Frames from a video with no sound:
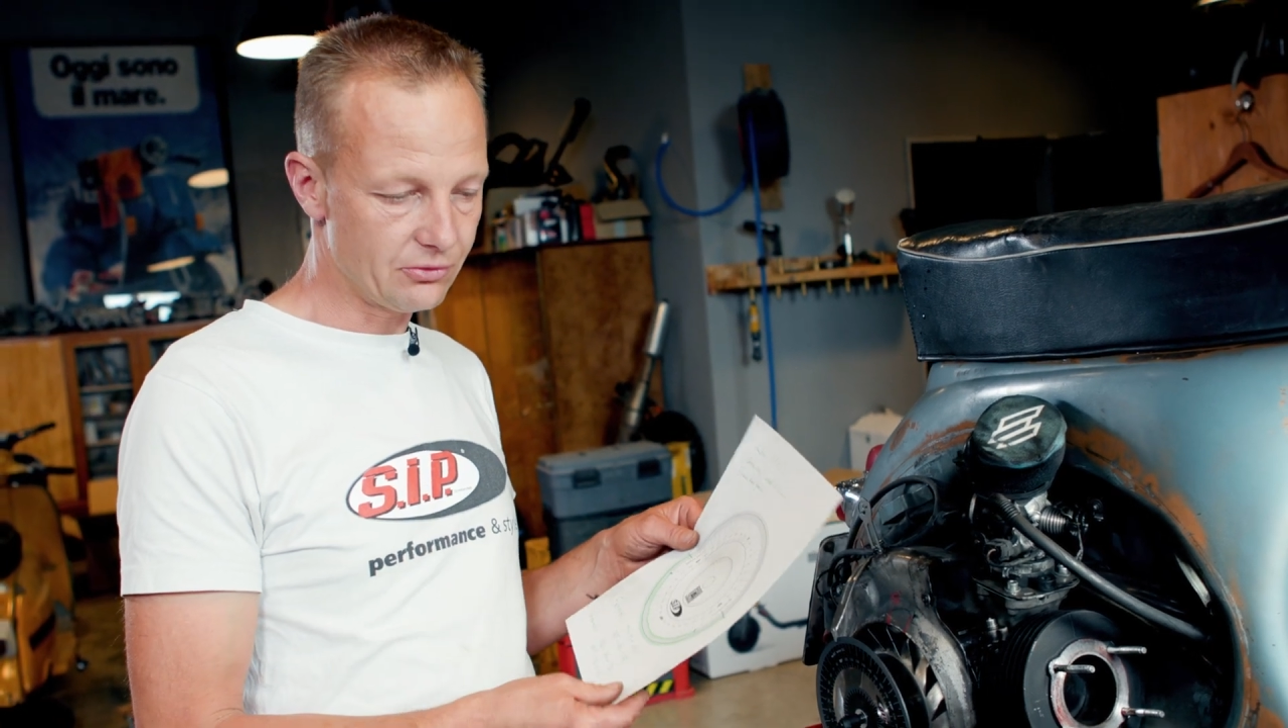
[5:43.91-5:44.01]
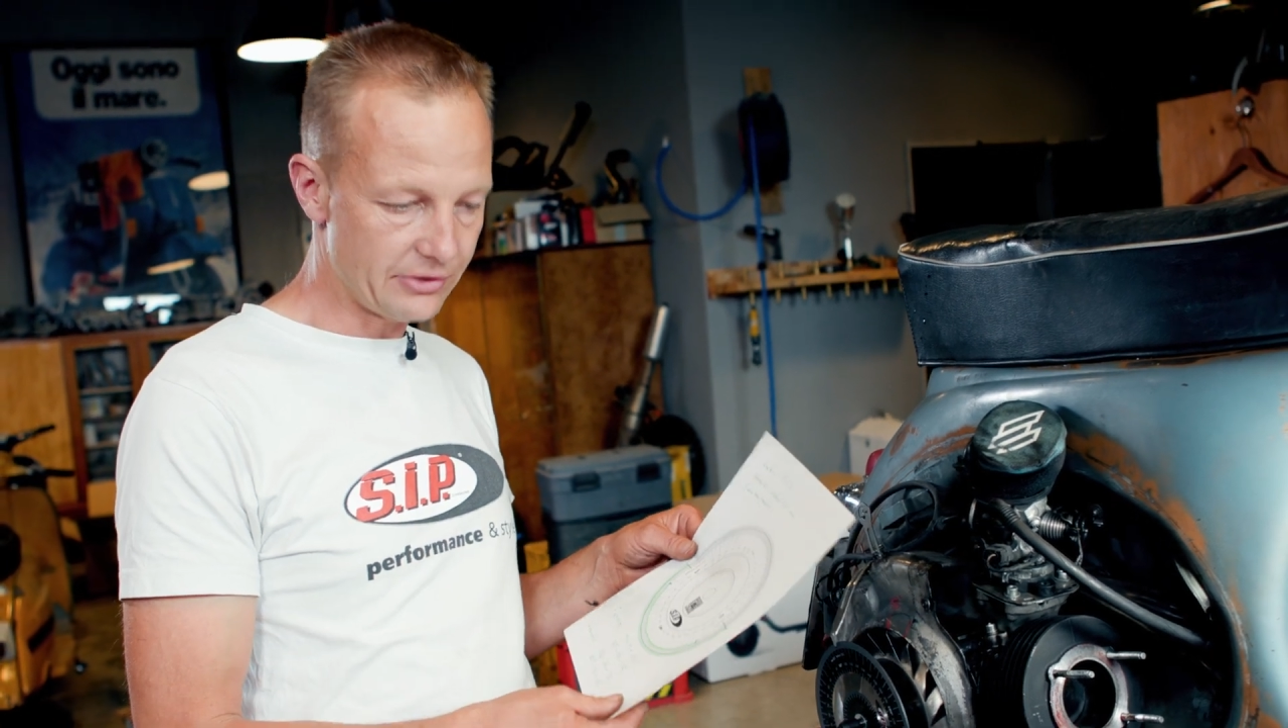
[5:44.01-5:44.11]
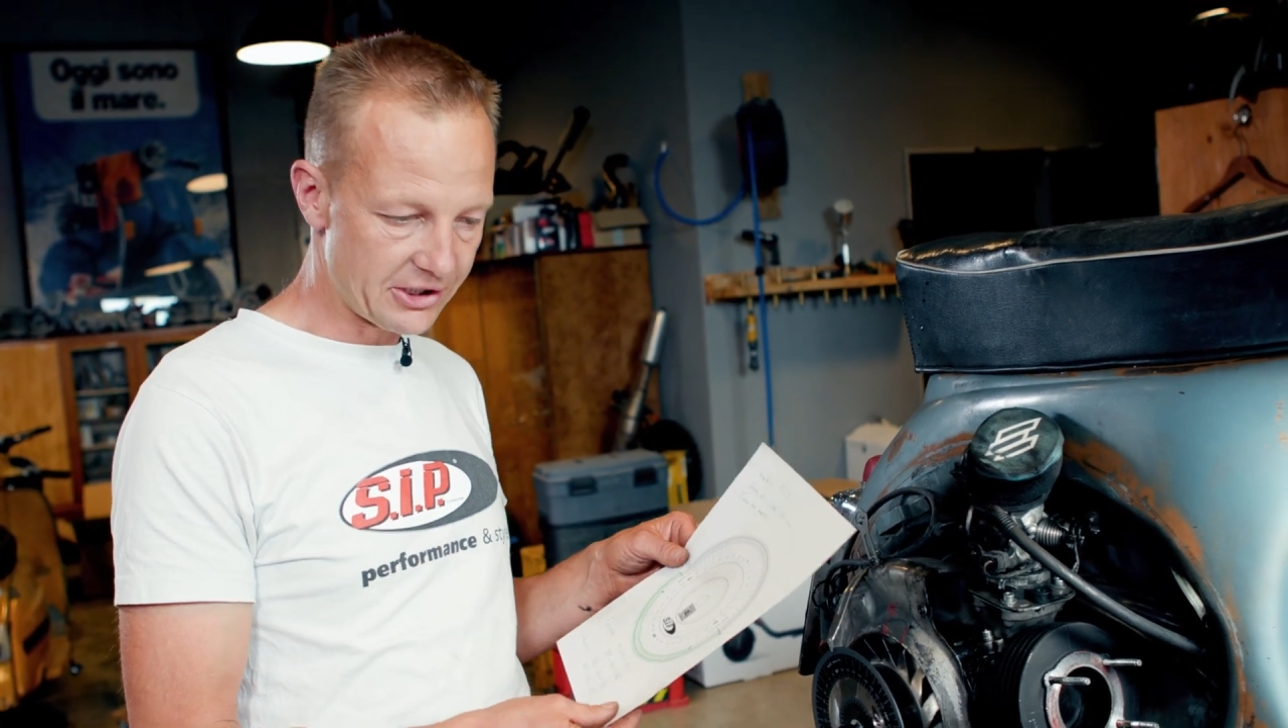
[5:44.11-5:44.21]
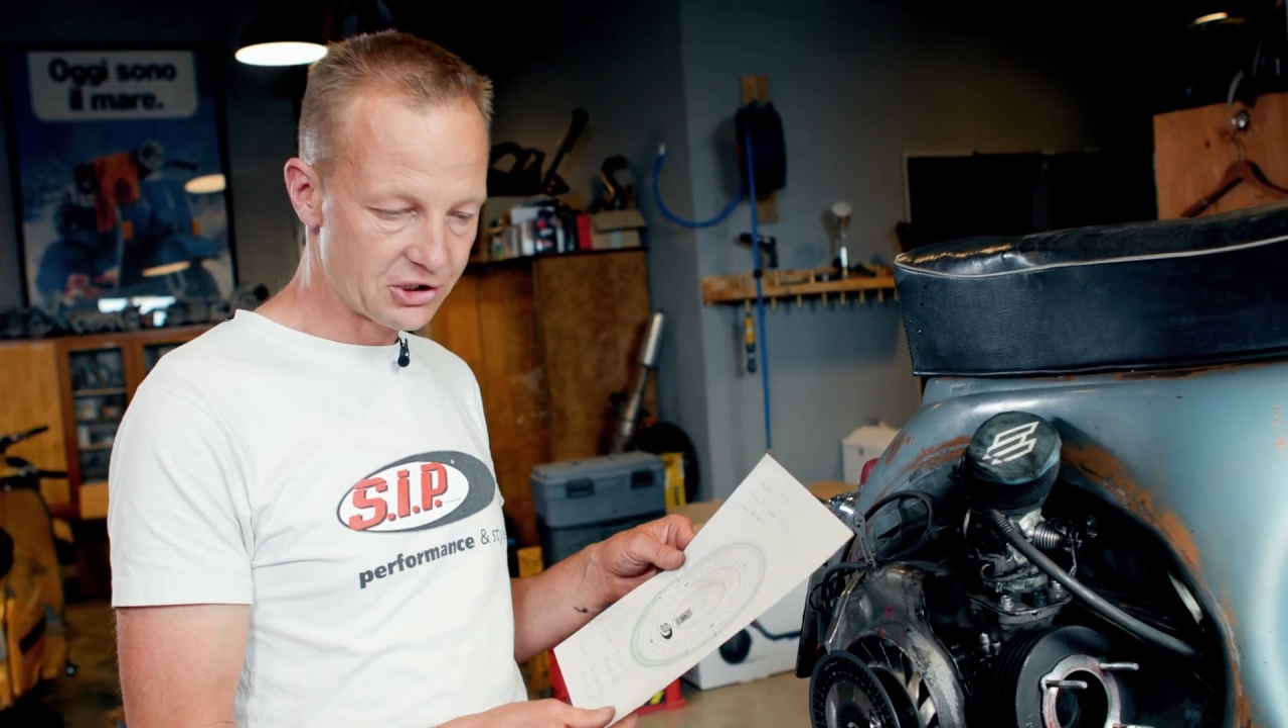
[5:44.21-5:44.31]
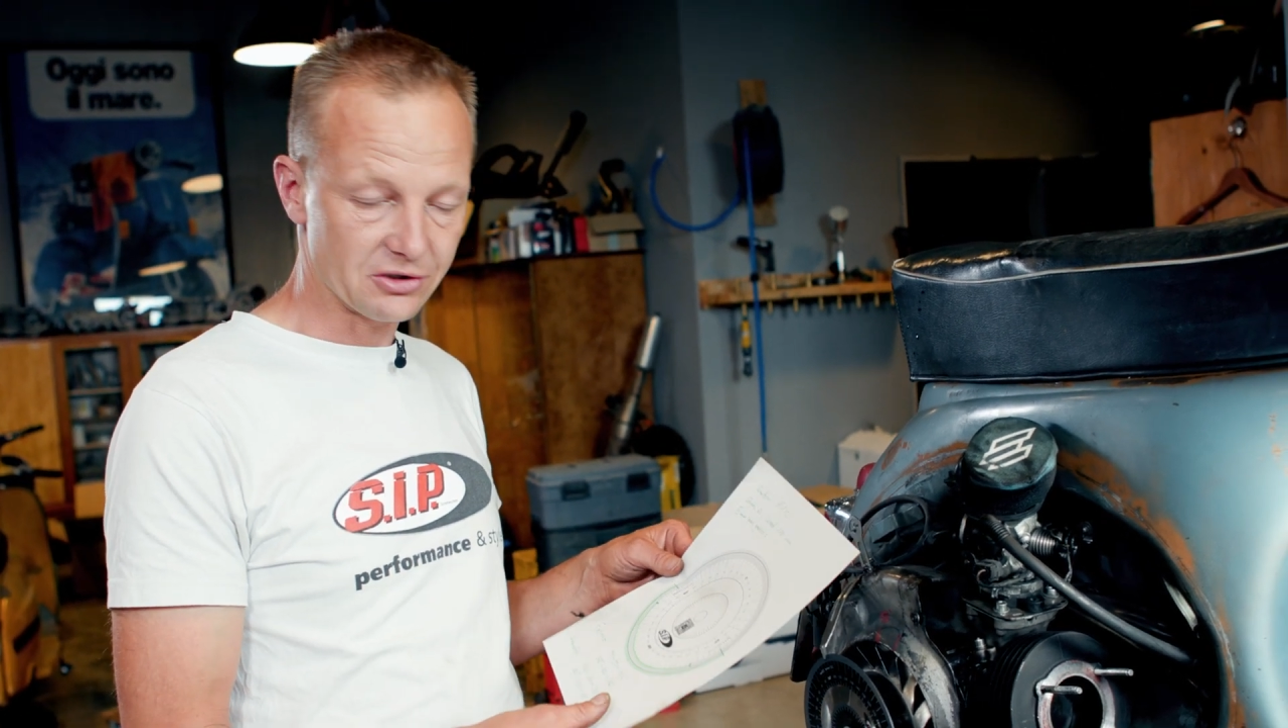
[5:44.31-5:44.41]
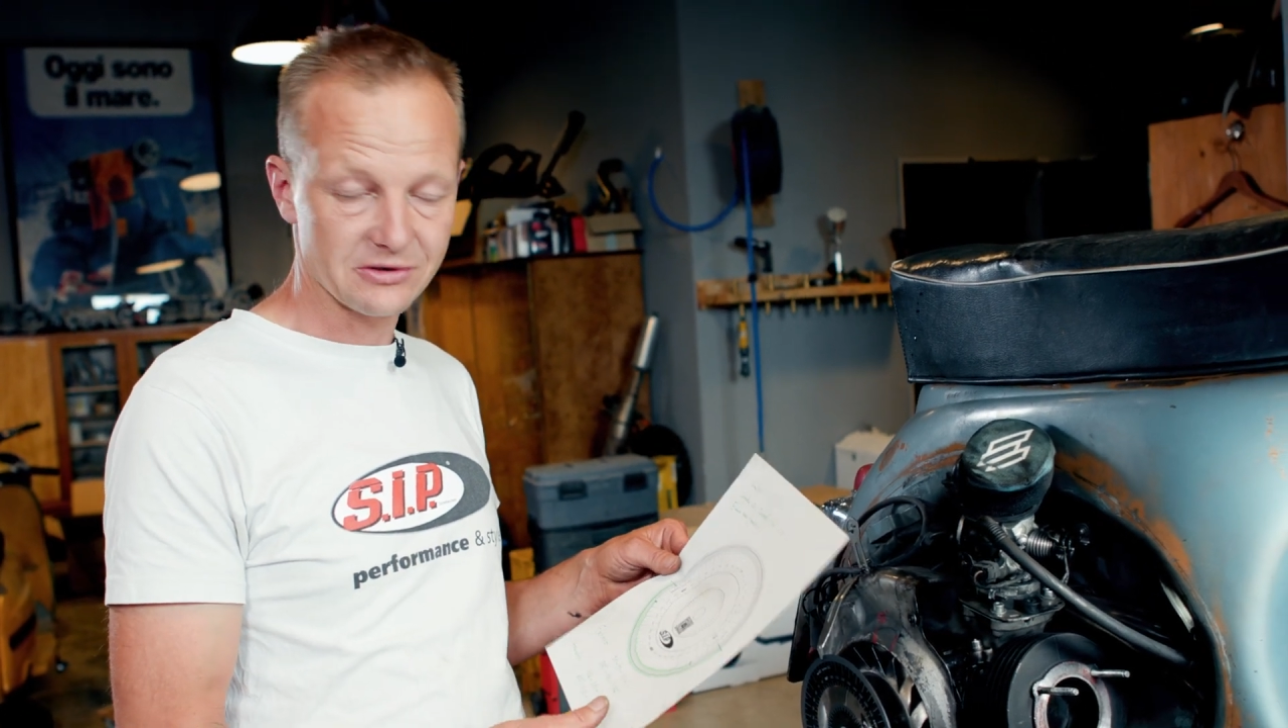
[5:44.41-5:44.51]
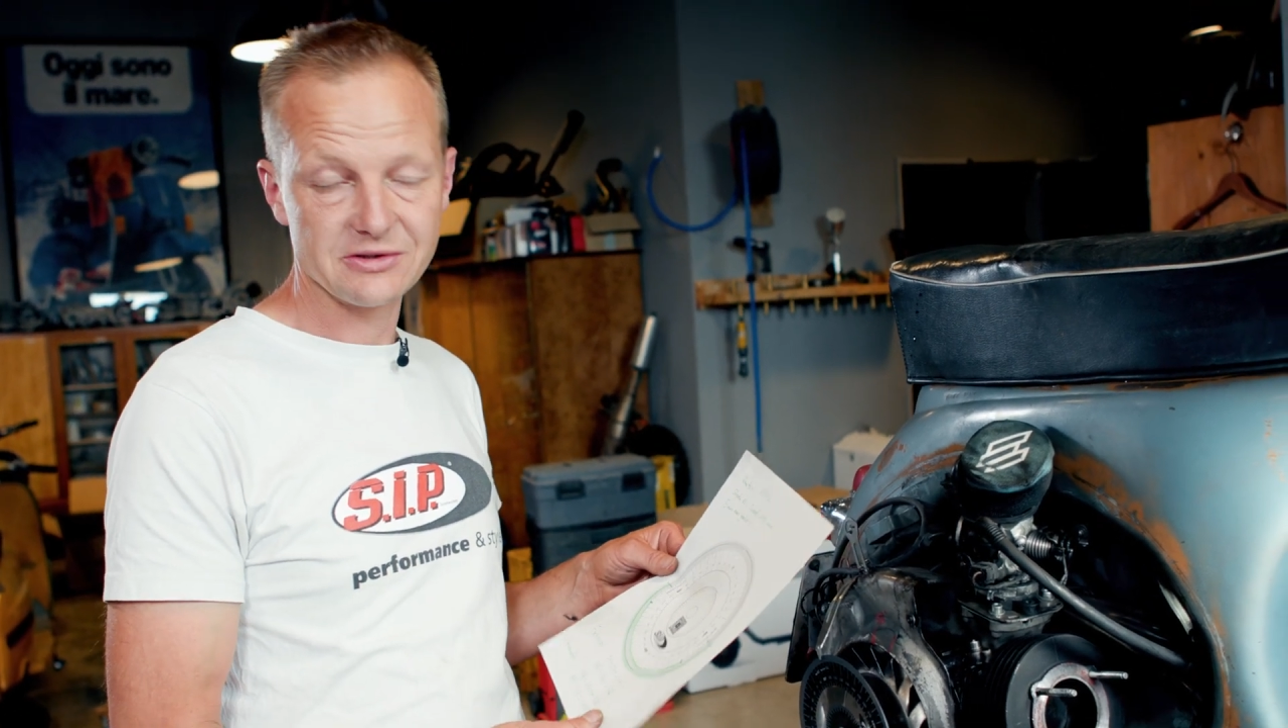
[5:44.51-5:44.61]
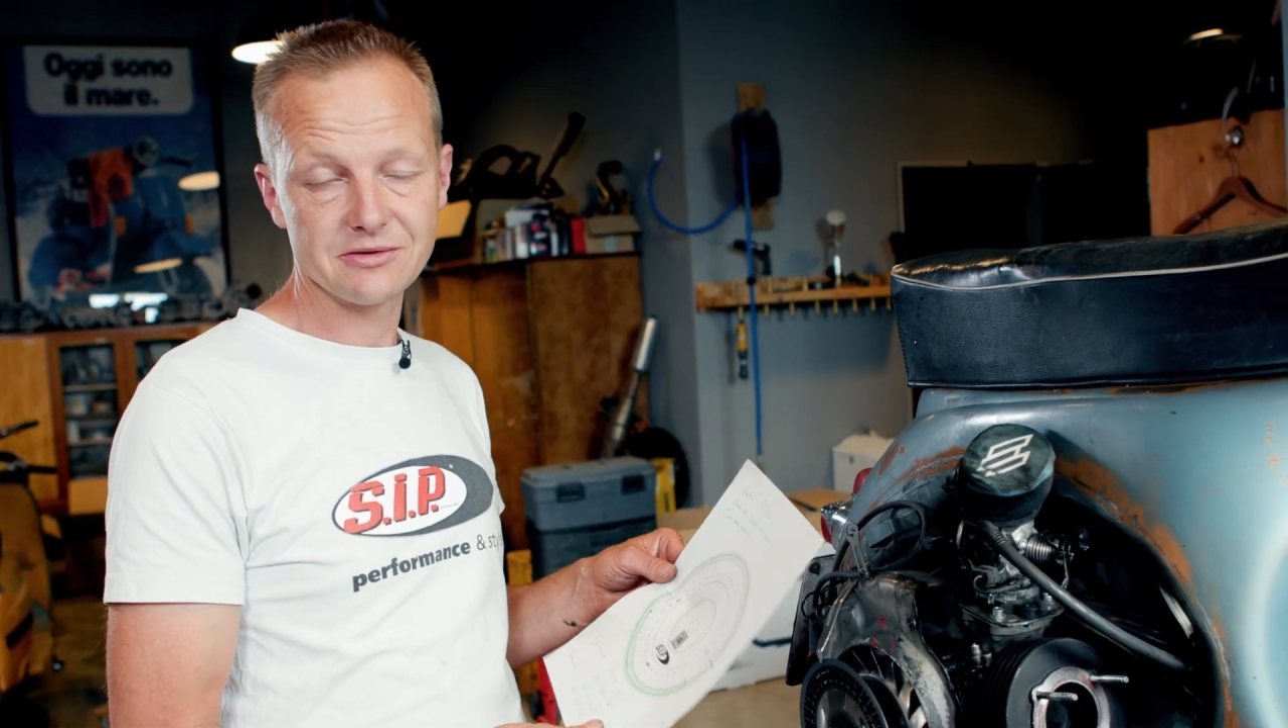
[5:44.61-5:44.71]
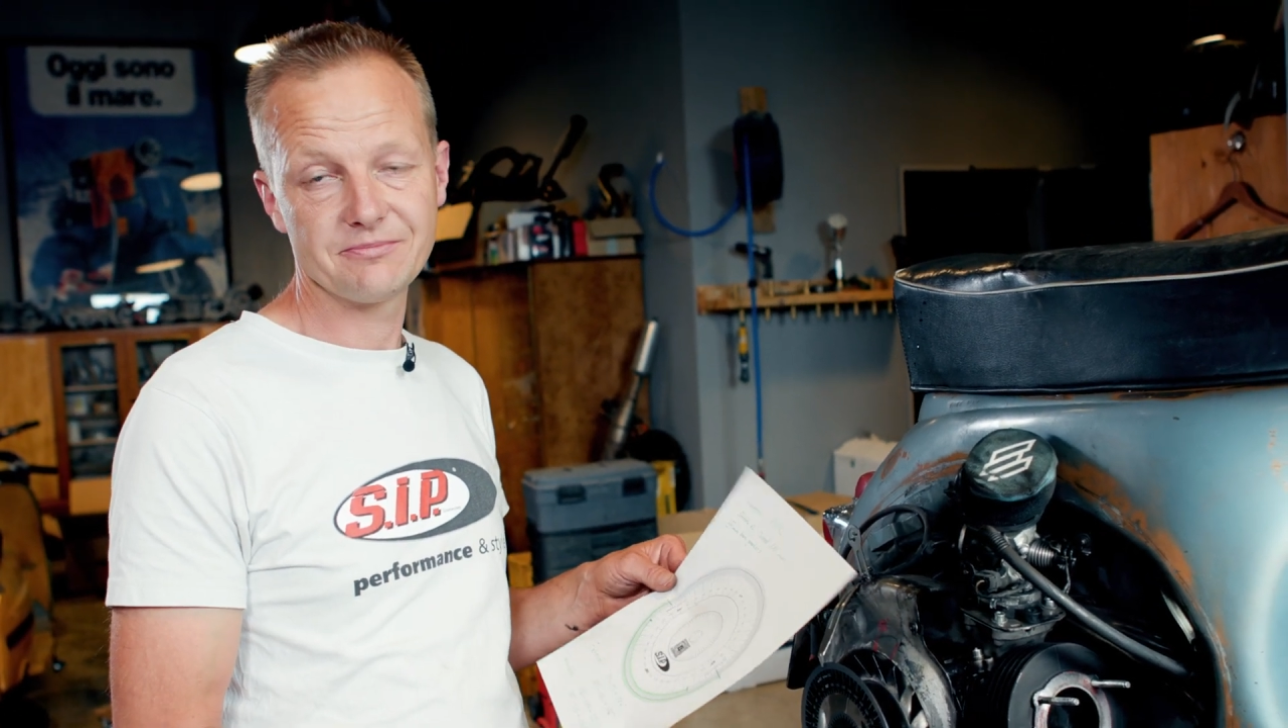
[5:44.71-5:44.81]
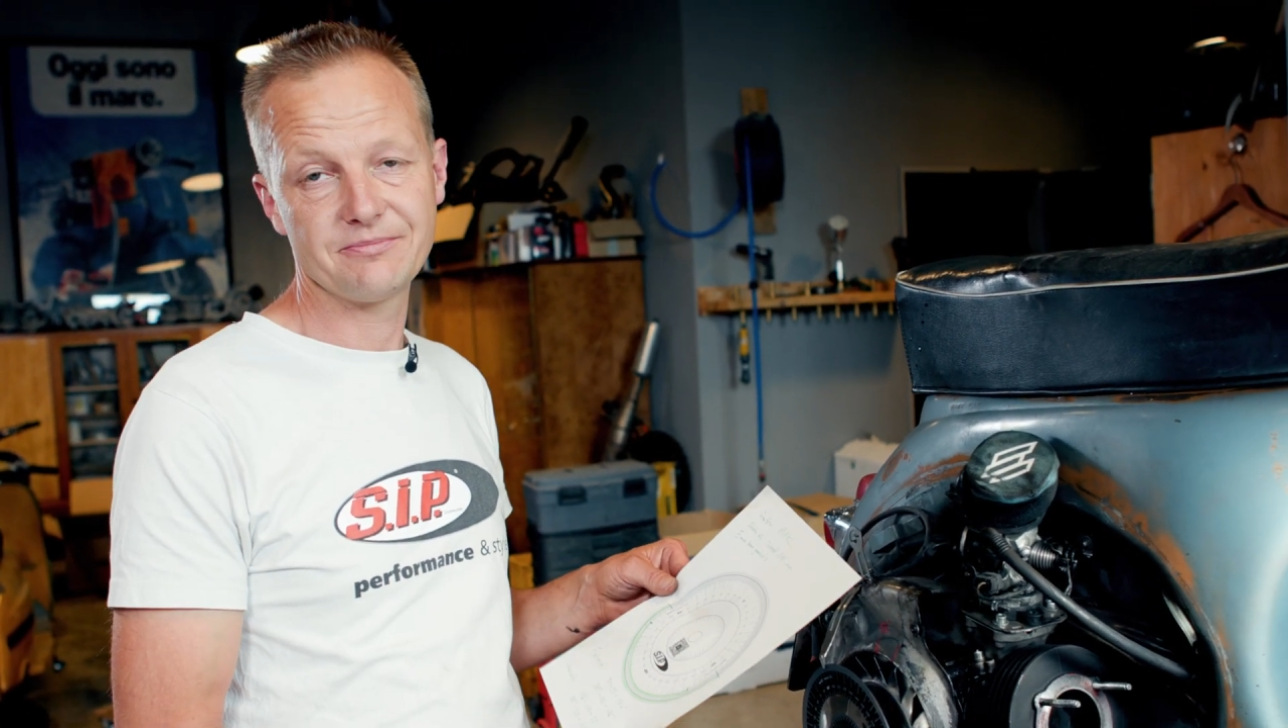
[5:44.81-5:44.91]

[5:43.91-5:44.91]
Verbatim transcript: durations.